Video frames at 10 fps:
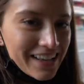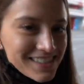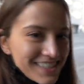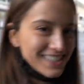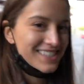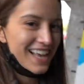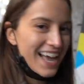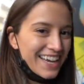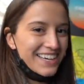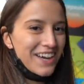can see the
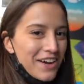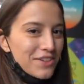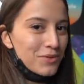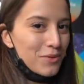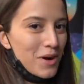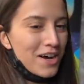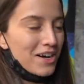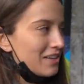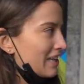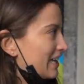sign on the
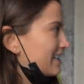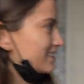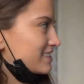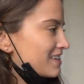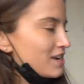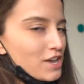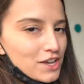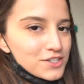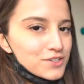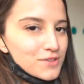wall and it's
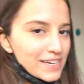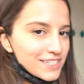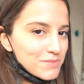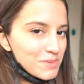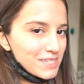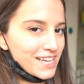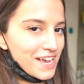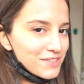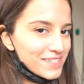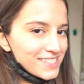directing me
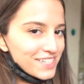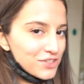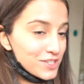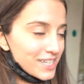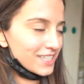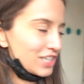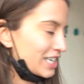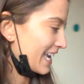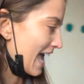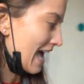down this interesting
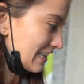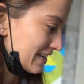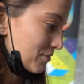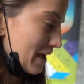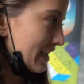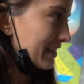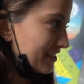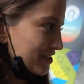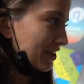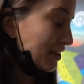looking alleyway.
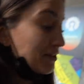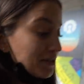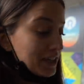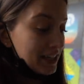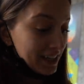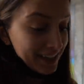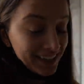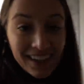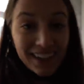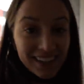So
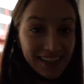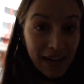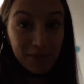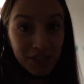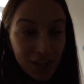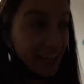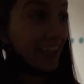it's time to check